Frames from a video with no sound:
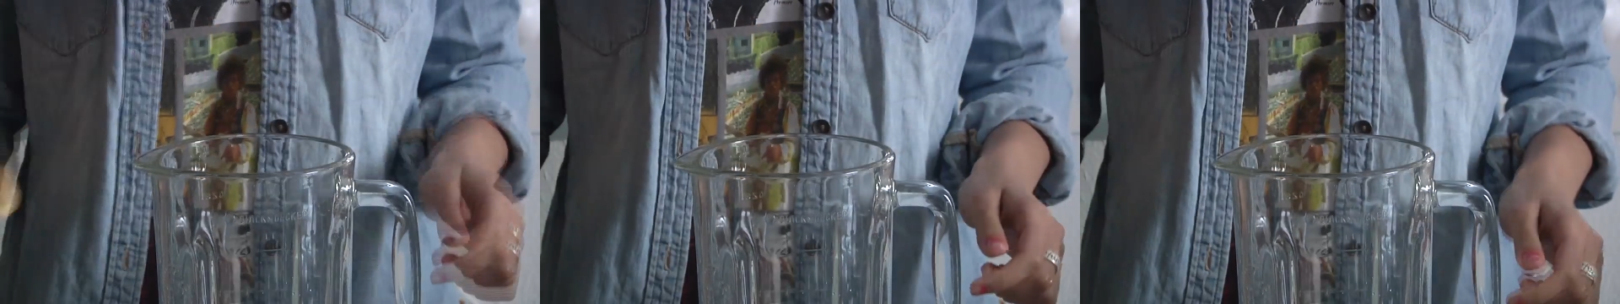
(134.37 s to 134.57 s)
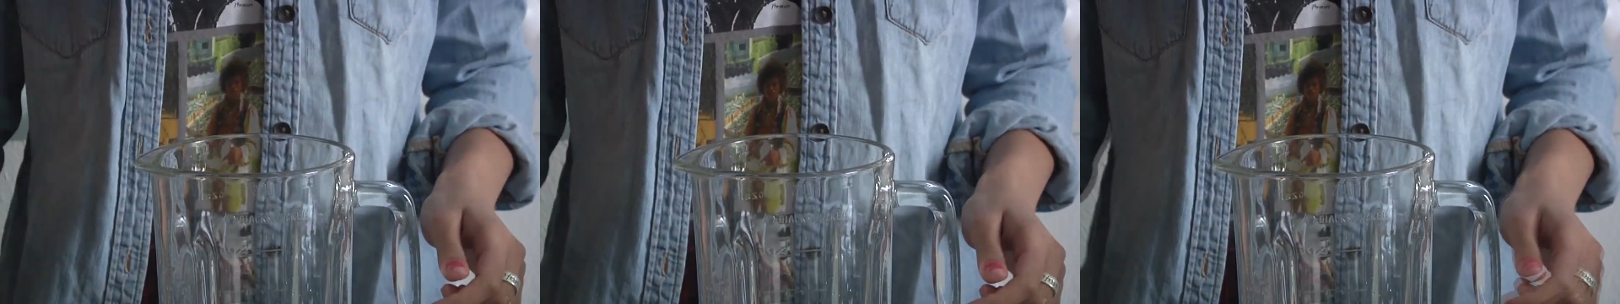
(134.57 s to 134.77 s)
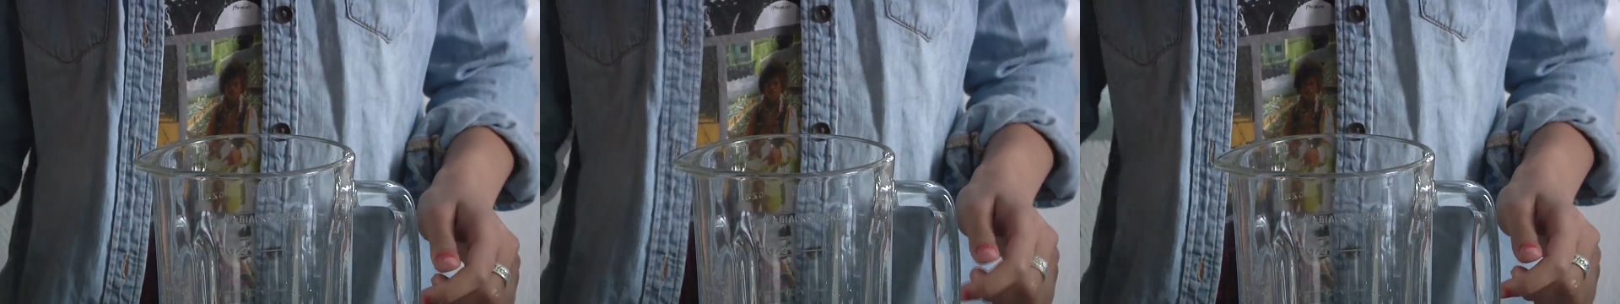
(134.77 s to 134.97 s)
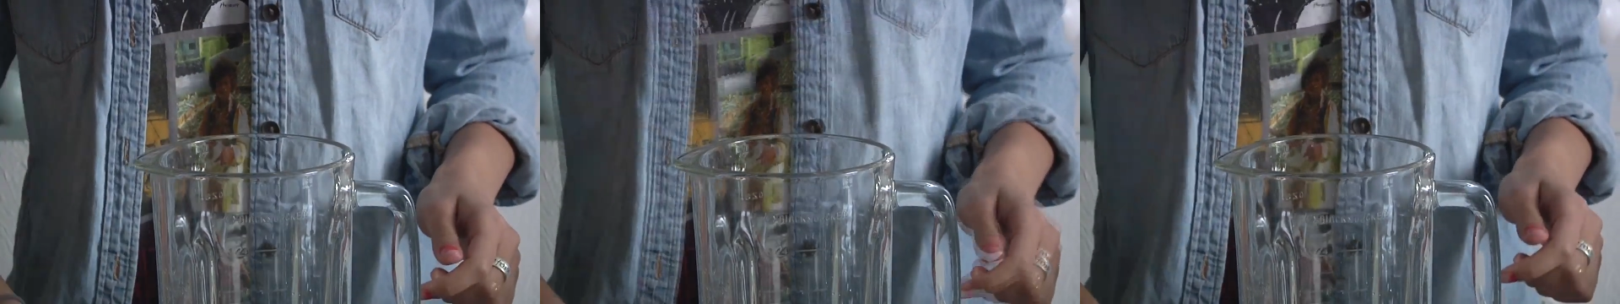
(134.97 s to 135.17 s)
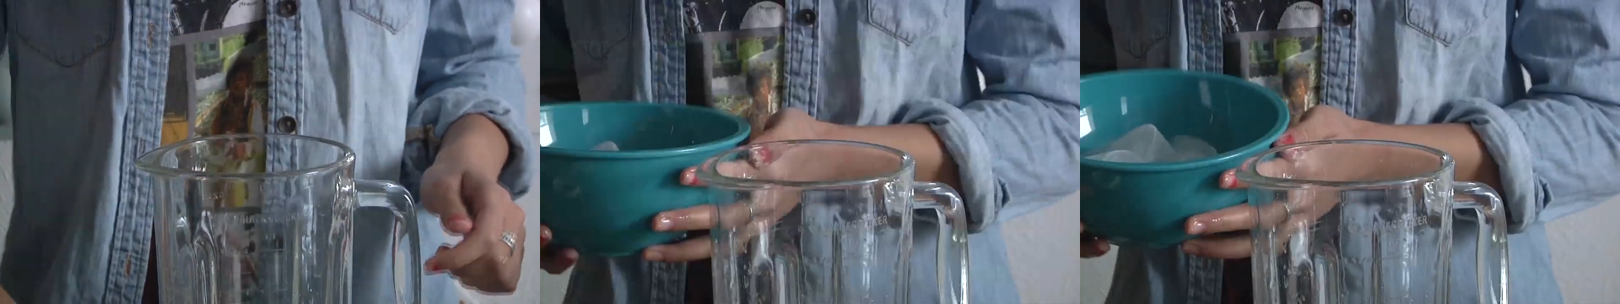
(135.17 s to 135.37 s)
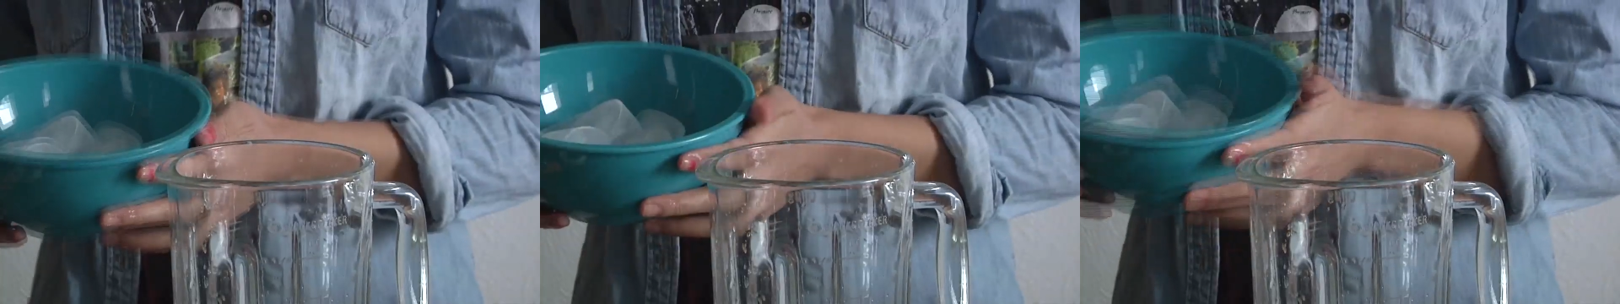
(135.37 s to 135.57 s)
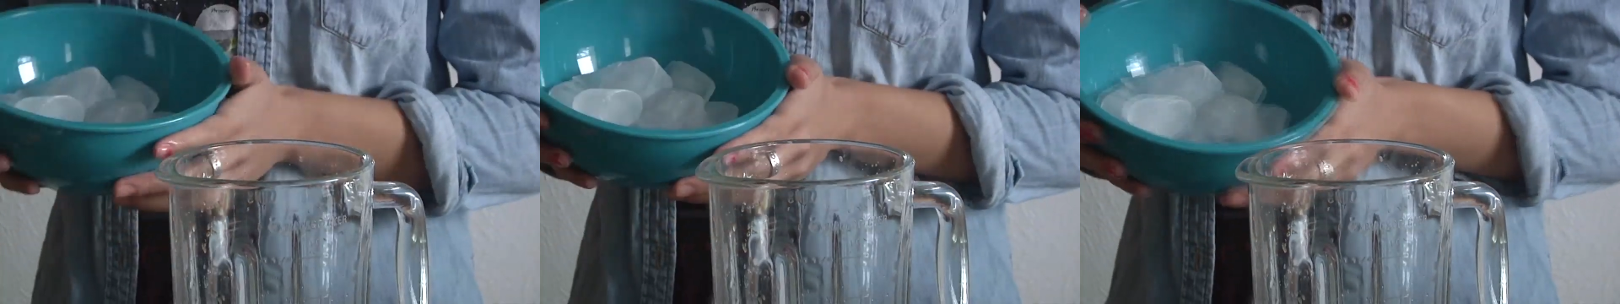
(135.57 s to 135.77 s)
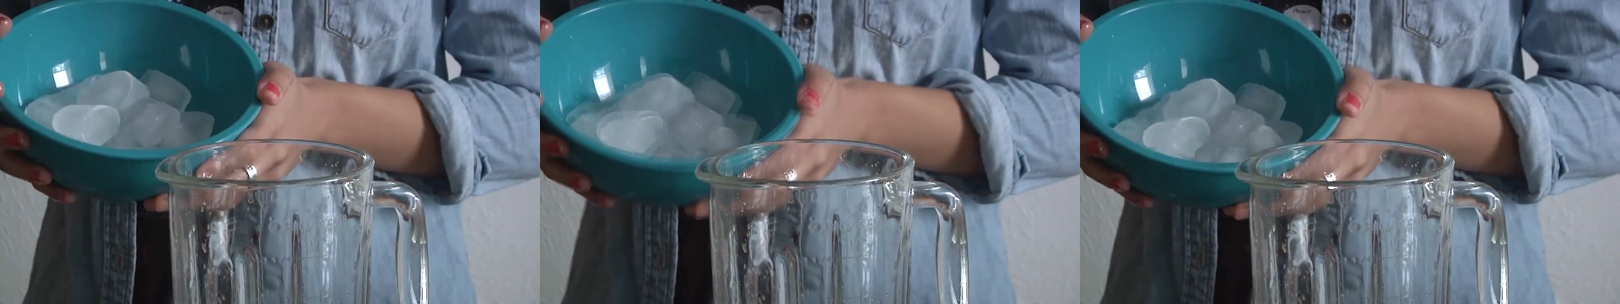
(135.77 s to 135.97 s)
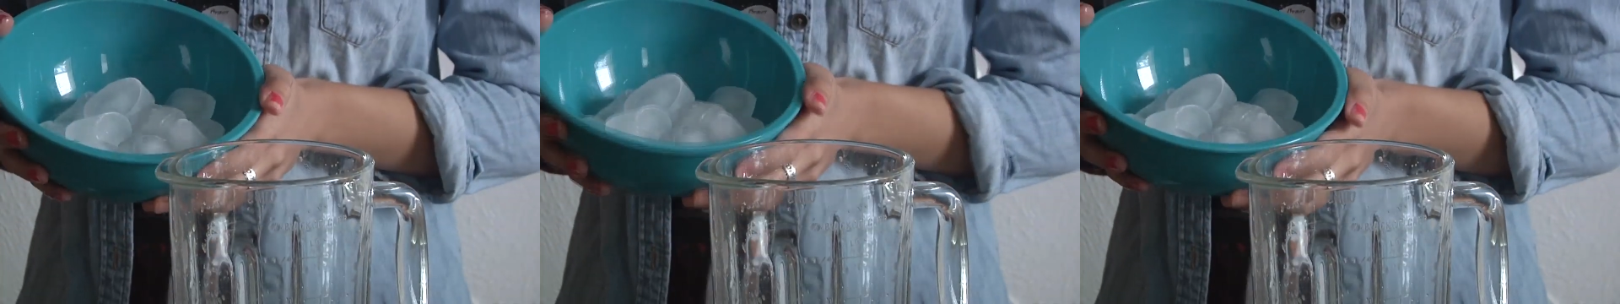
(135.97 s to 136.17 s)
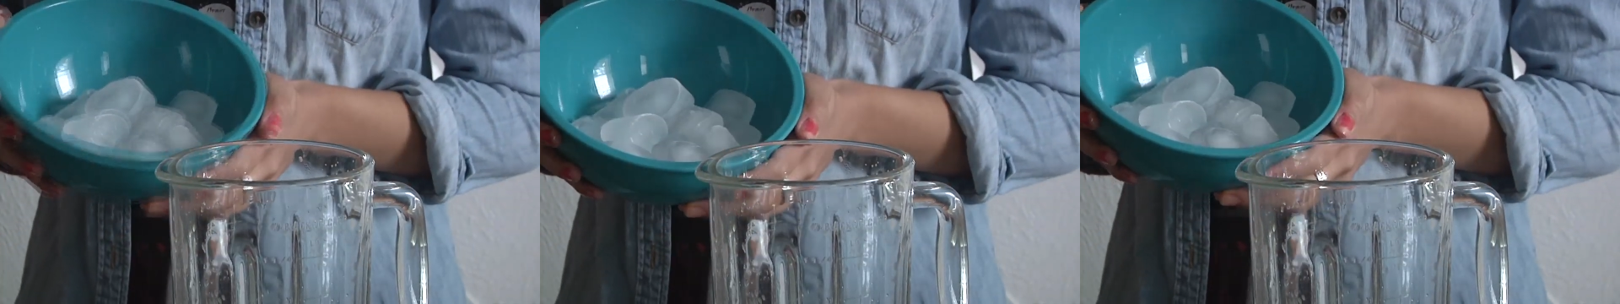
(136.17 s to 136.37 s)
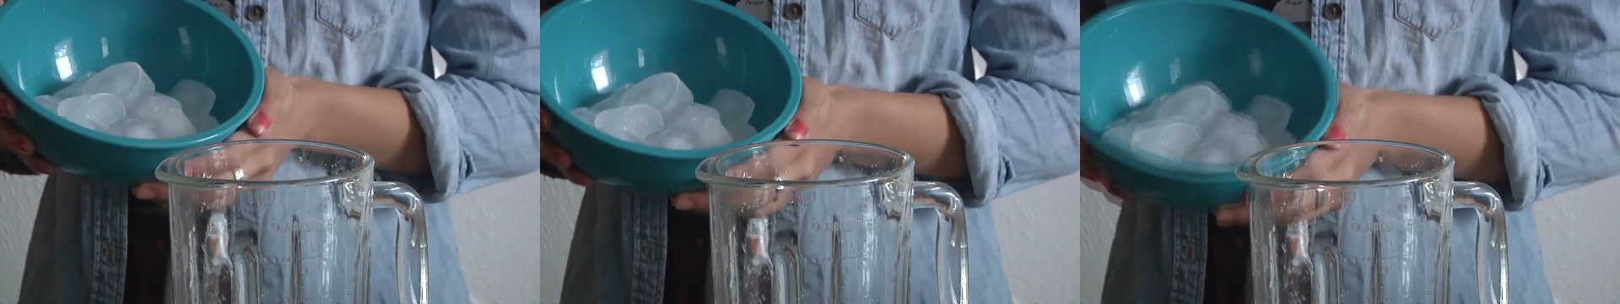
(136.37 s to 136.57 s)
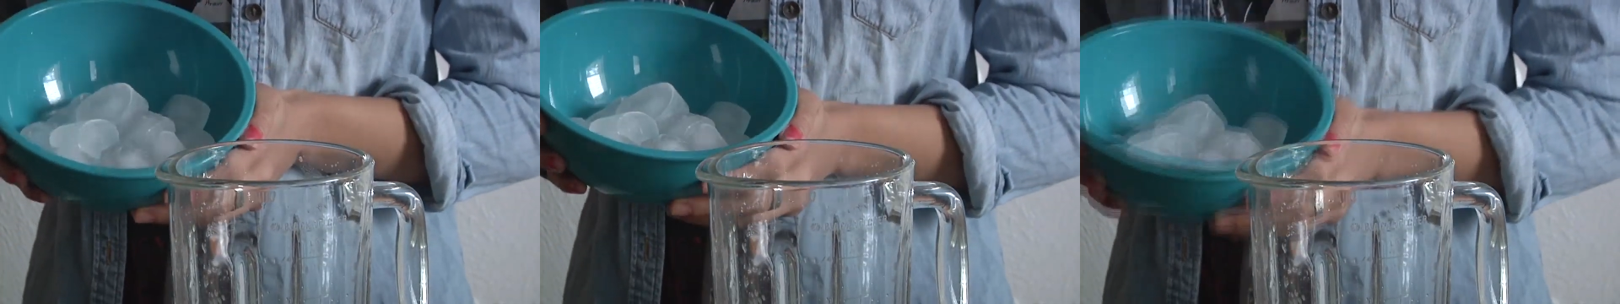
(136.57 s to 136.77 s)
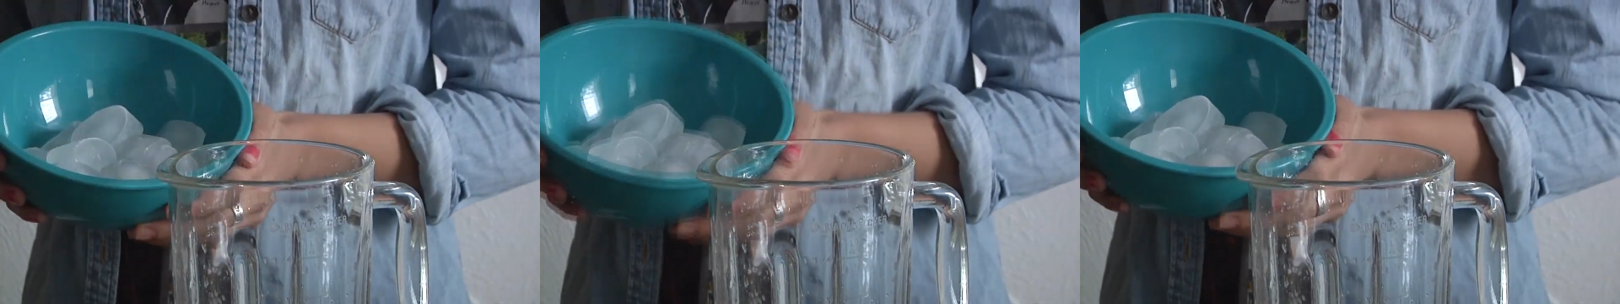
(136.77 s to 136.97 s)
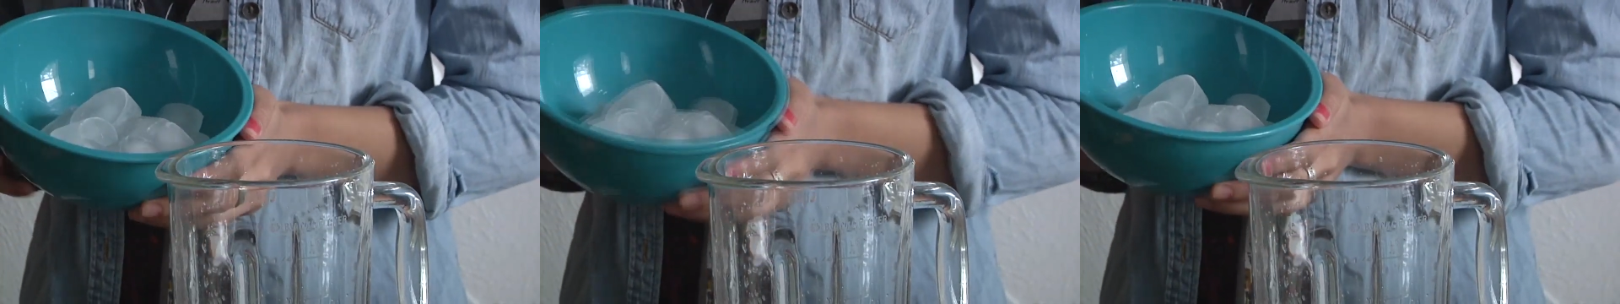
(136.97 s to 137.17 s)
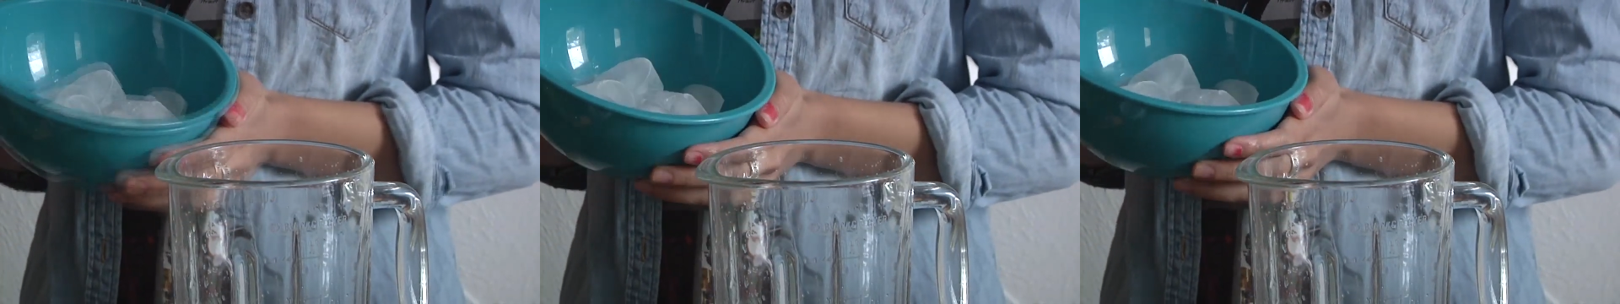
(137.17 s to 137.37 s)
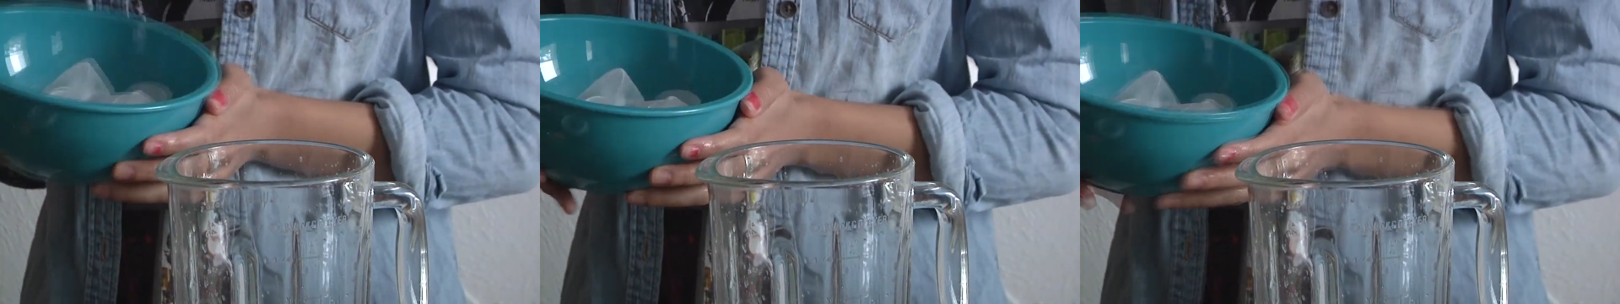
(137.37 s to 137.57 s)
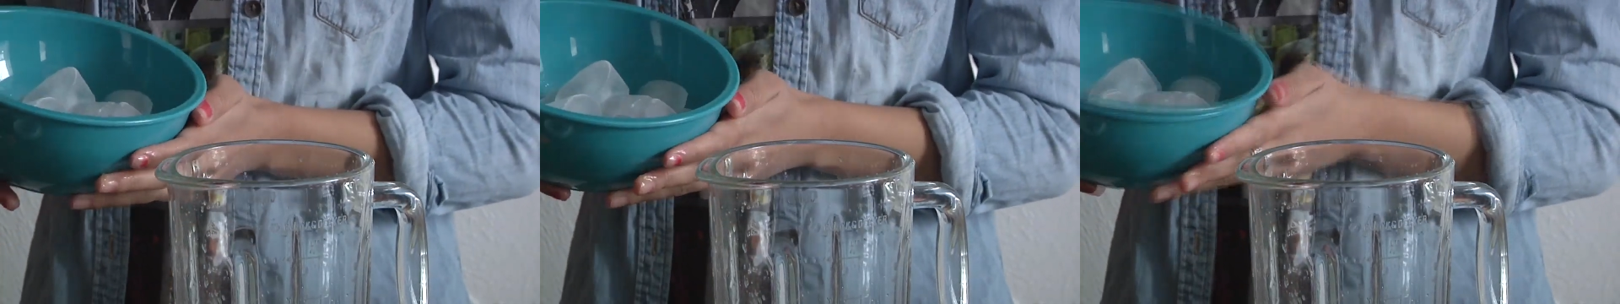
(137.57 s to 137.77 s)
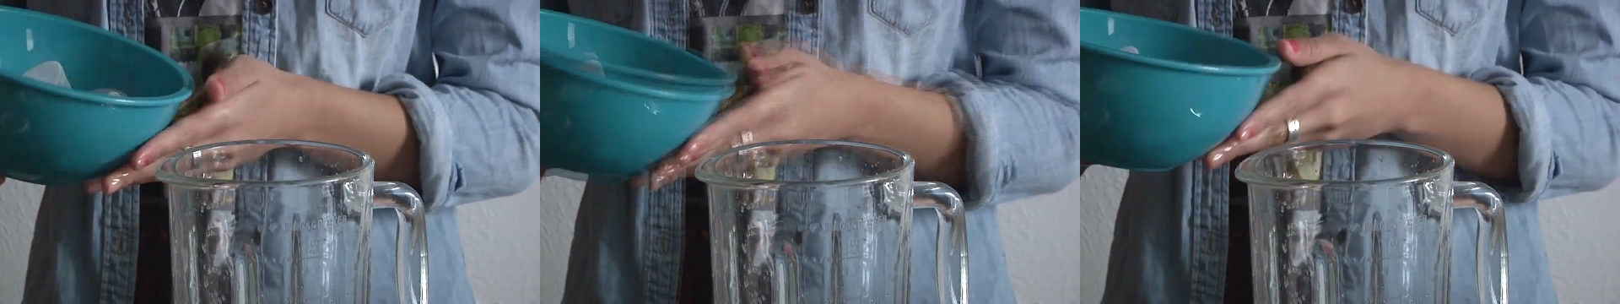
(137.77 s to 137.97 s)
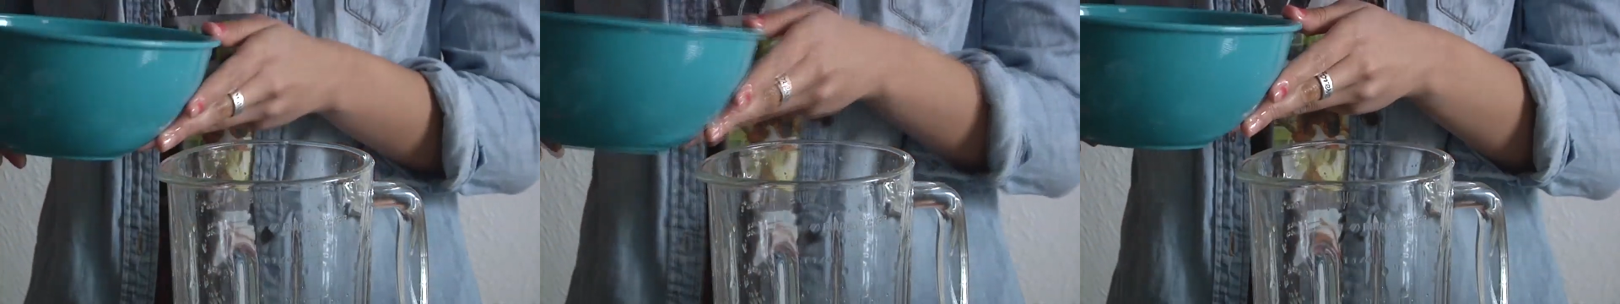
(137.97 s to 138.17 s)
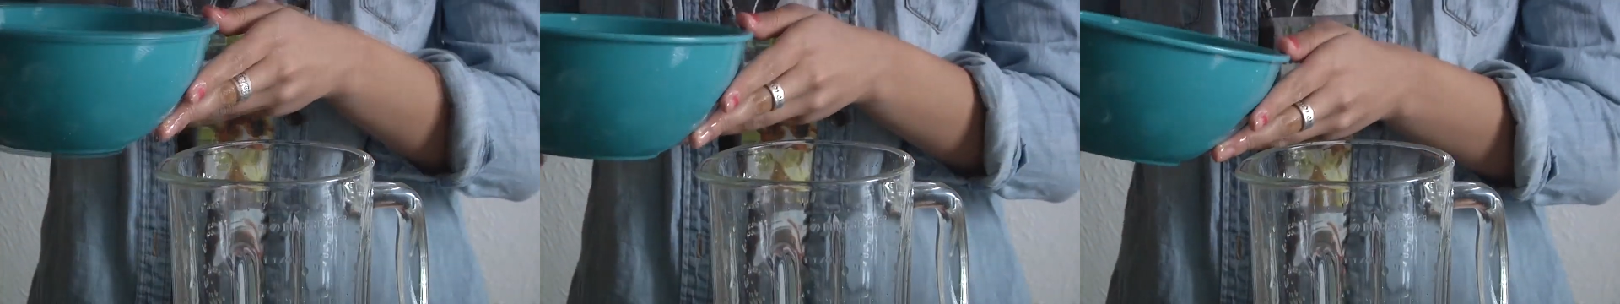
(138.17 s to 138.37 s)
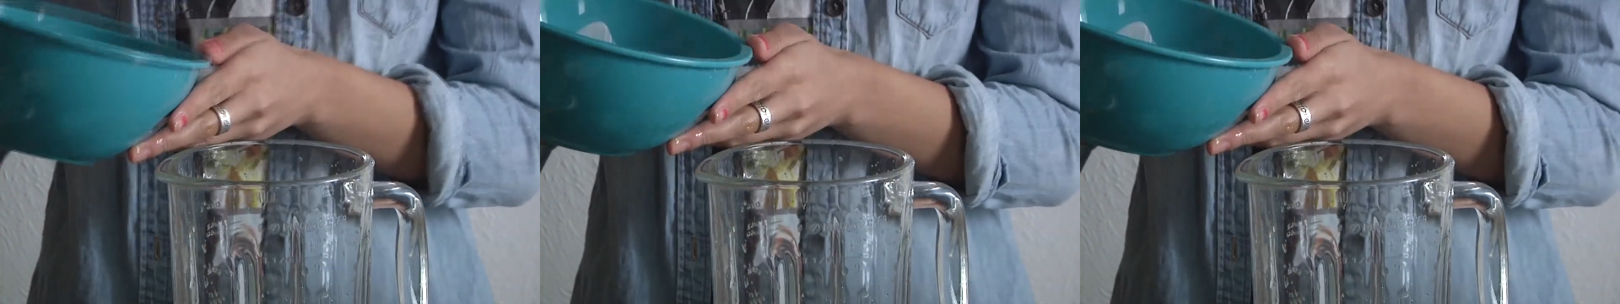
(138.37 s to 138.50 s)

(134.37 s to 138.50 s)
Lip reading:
[unreadable: no face in view]